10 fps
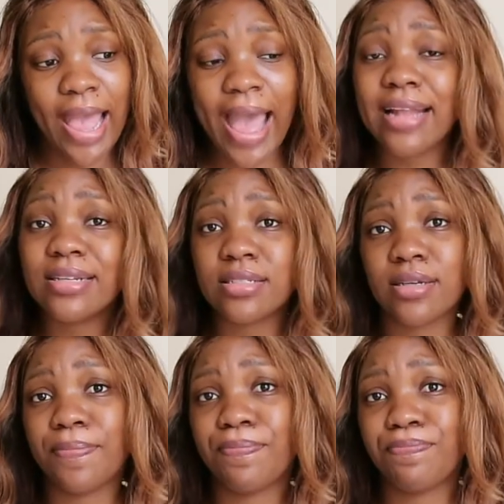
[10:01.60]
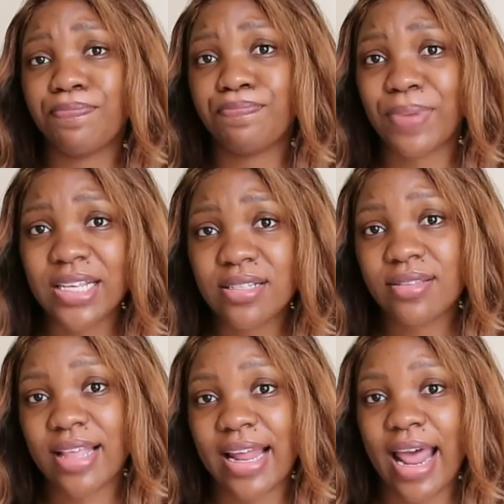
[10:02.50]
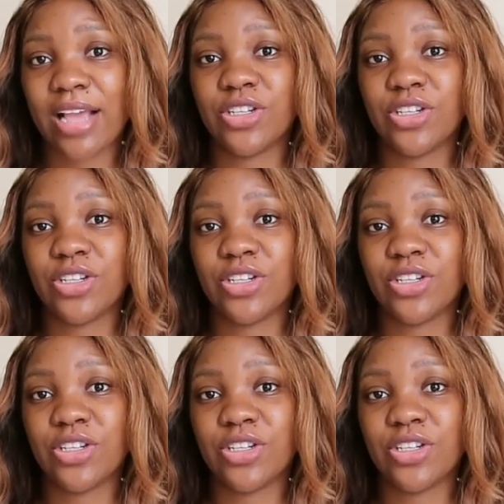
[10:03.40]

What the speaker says: And based on that, I